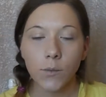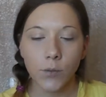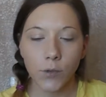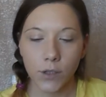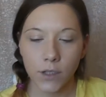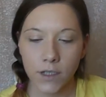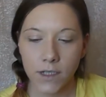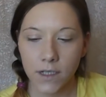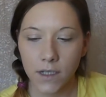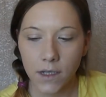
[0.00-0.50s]
going to
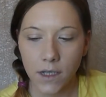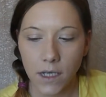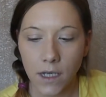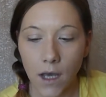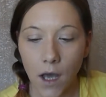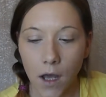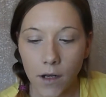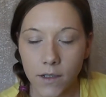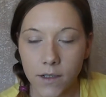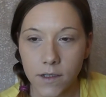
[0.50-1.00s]
put
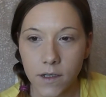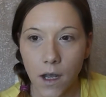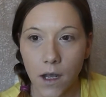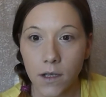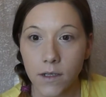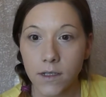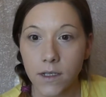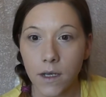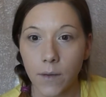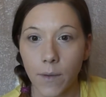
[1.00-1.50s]
the
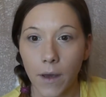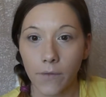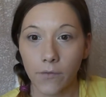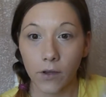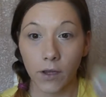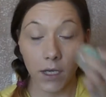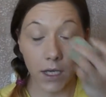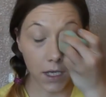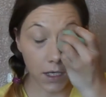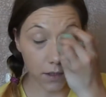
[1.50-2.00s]
Anastasia
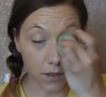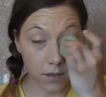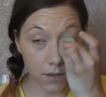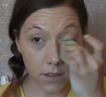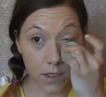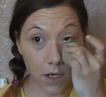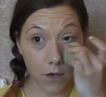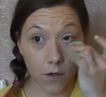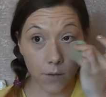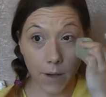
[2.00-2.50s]
Beverly
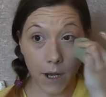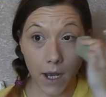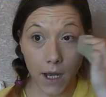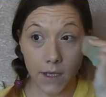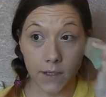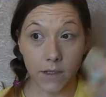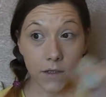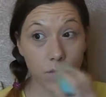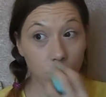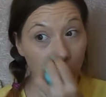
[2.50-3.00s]
Hills under
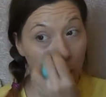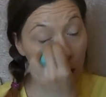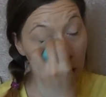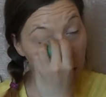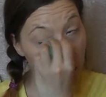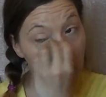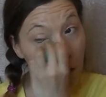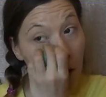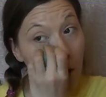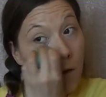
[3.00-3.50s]
my eyes as
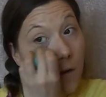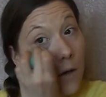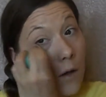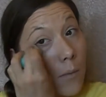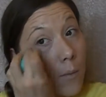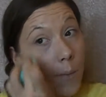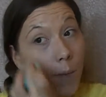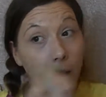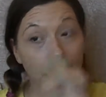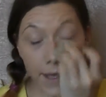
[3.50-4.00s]
well,
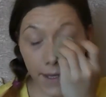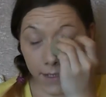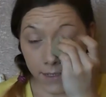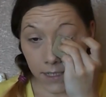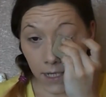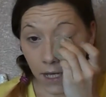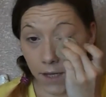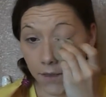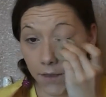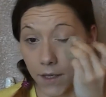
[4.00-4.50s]

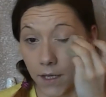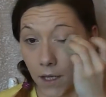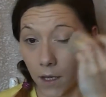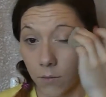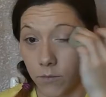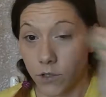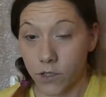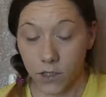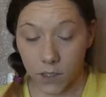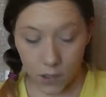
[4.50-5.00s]
but I
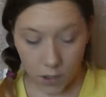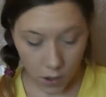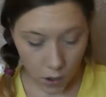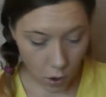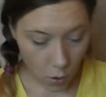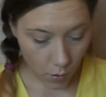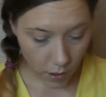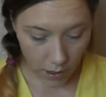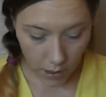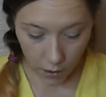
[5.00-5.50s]
think I'm just going
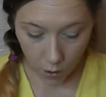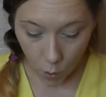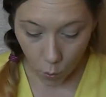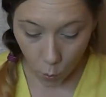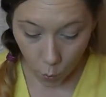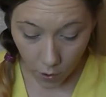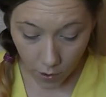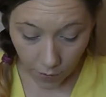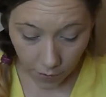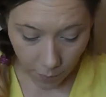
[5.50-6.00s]
to go in
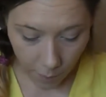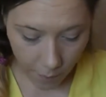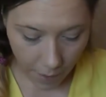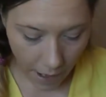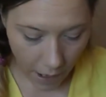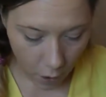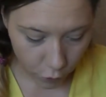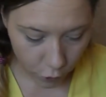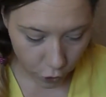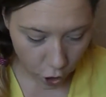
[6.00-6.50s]
with
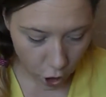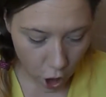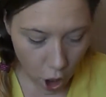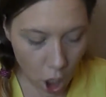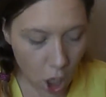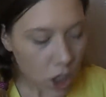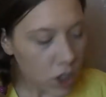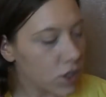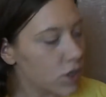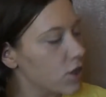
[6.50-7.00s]
powder.
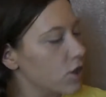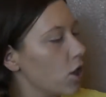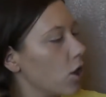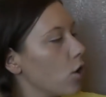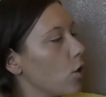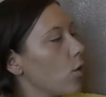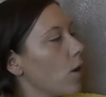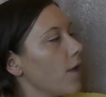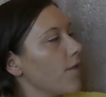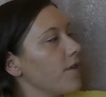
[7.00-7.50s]

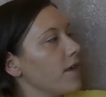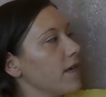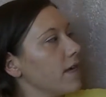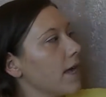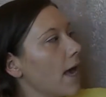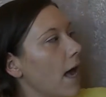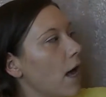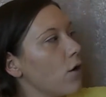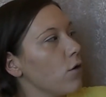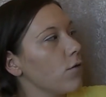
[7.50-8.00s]
So
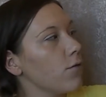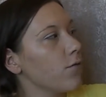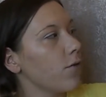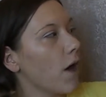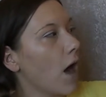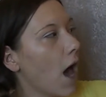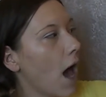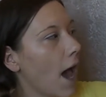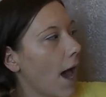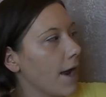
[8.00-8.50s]
the
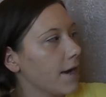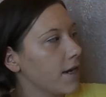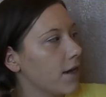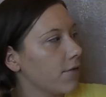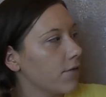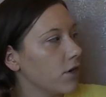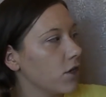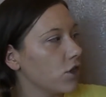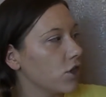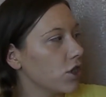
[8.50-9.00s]
e.l.f. High
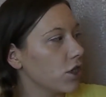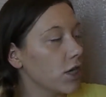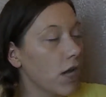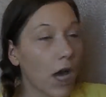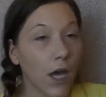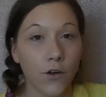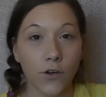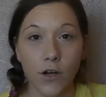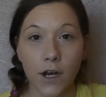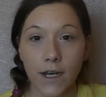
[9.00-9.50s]

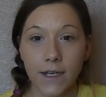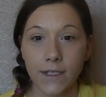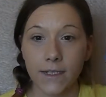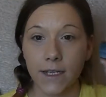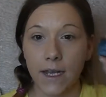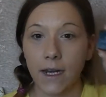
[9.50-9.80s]
Definition Under Eye